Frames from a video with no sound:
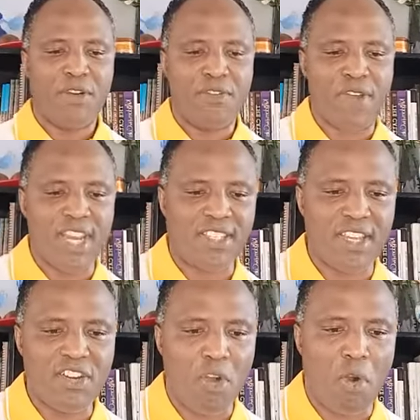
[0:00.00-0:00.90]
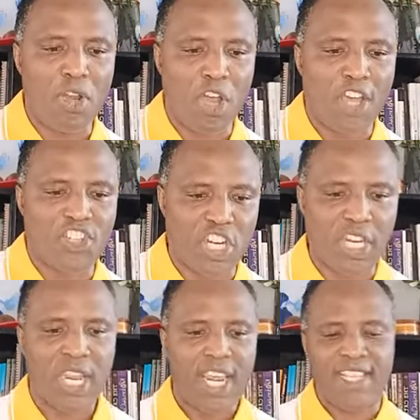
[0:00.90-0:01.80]
Reason or logic
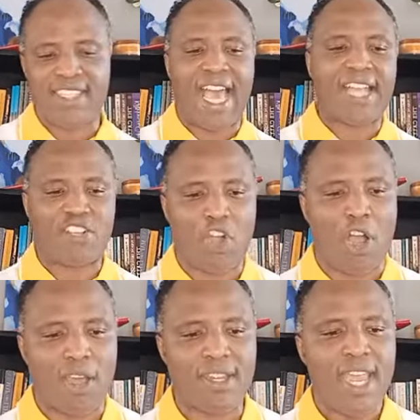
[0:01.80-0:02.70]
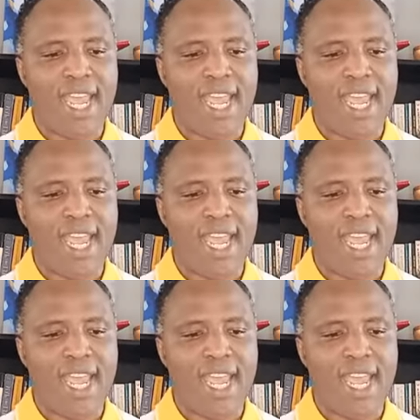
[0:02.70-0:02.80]
is that God.